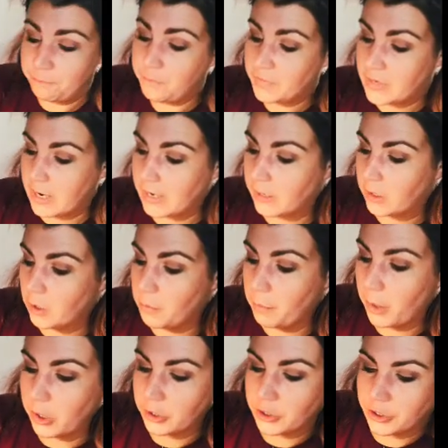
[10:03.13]
technical
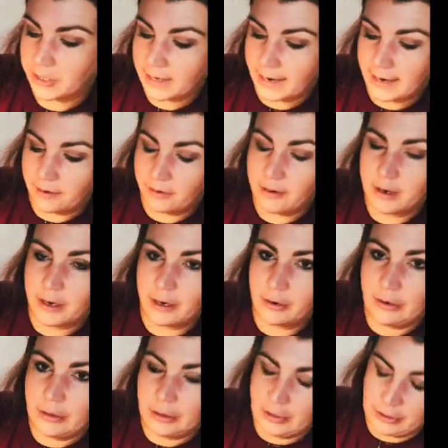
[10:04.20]
Martian iron
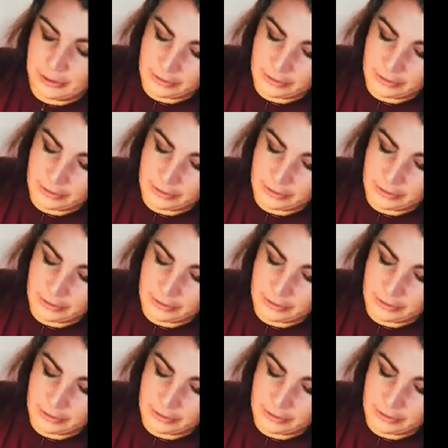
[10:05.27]
earth.